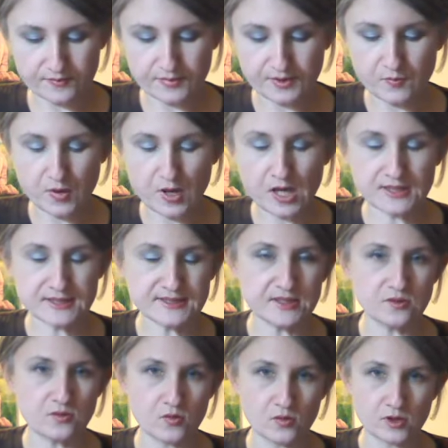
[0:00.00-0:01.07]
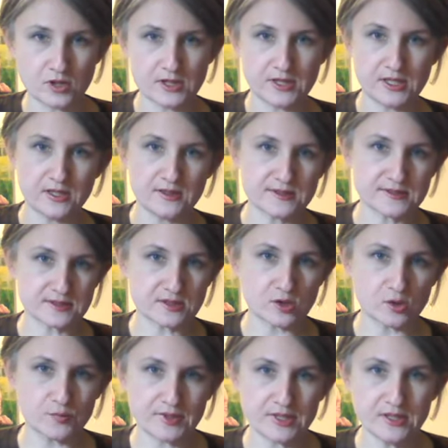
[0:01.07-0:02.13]
epoxy or the
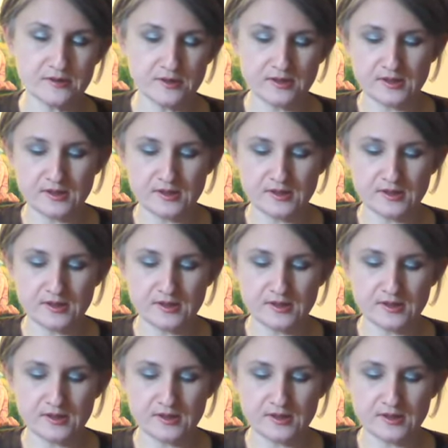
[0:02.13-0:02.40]
Sculpey.